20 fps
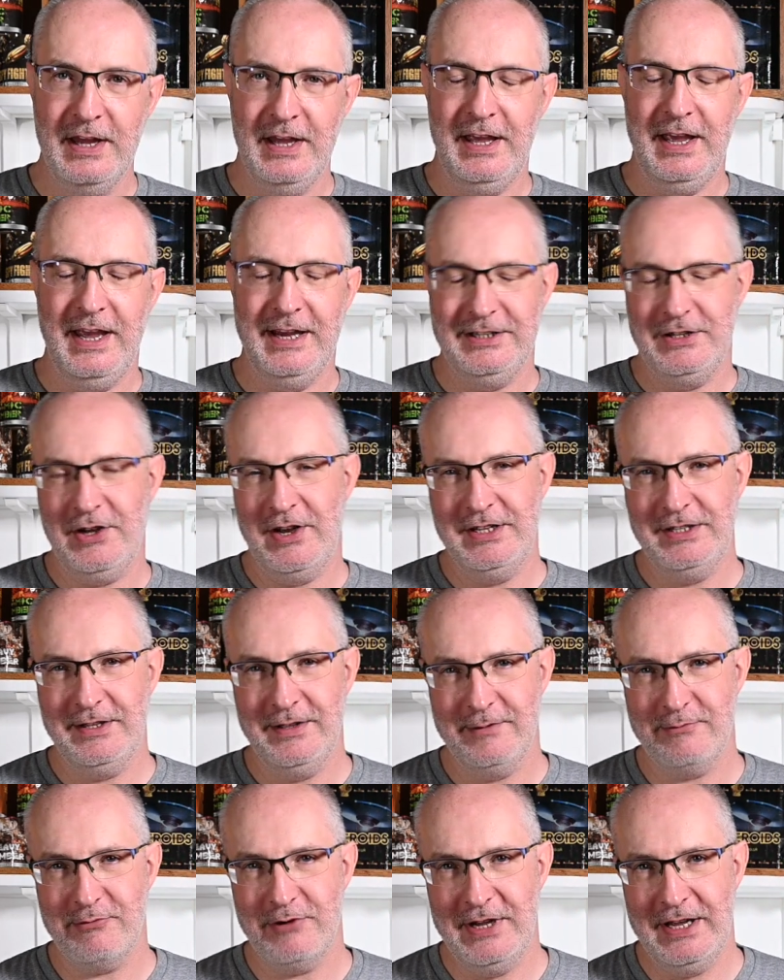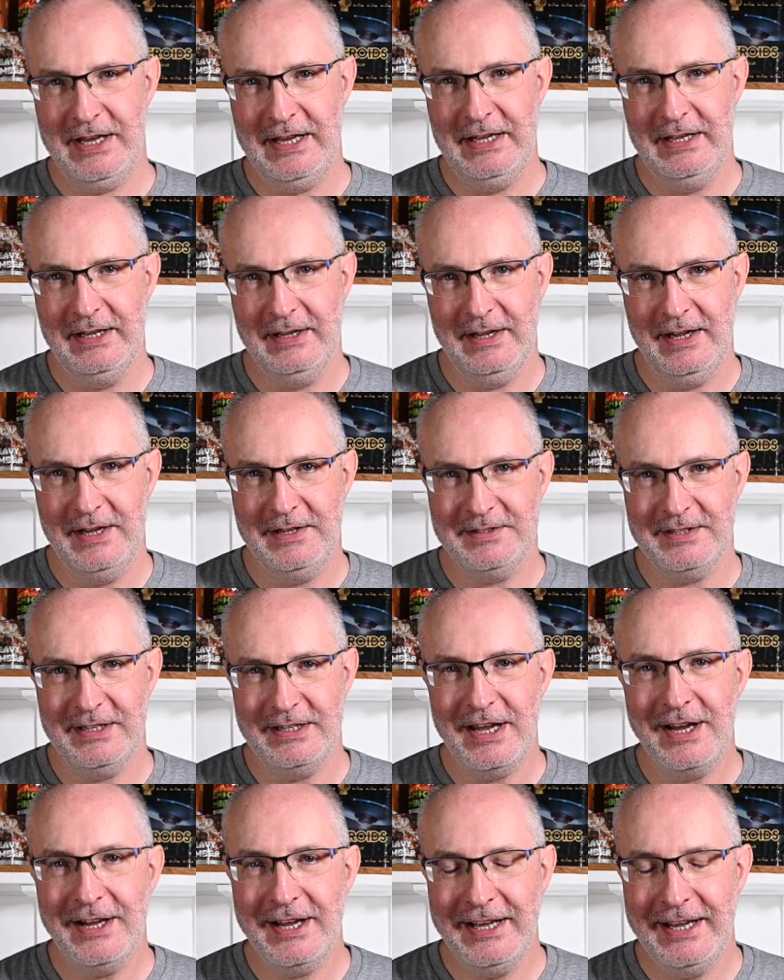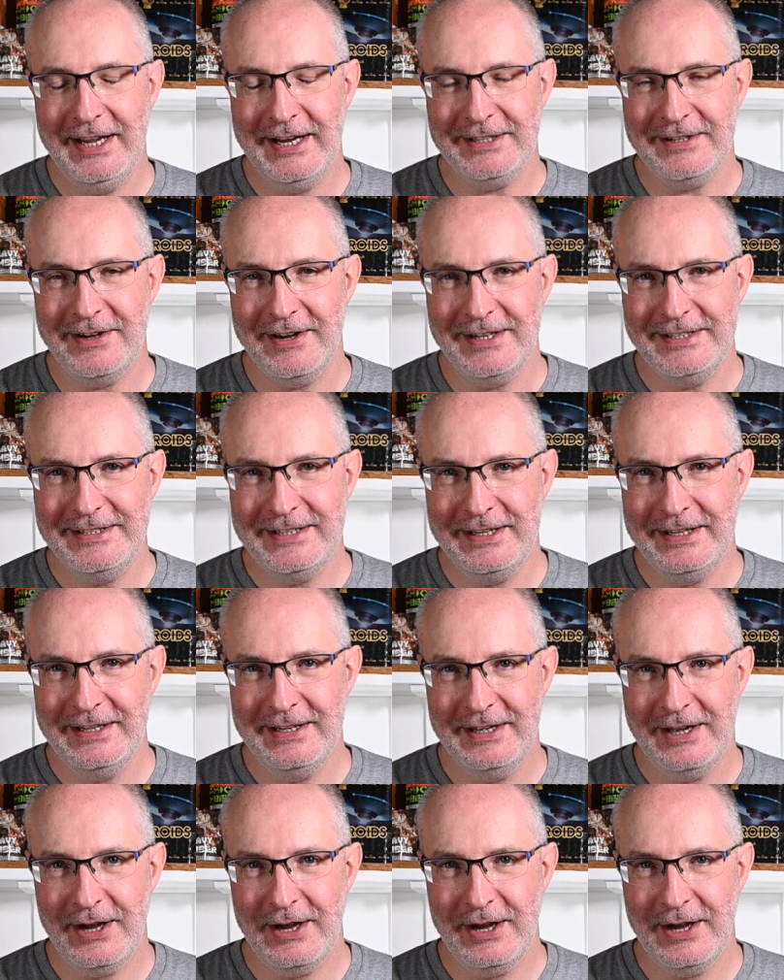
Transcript: Igniter 3 is the lucky igniter.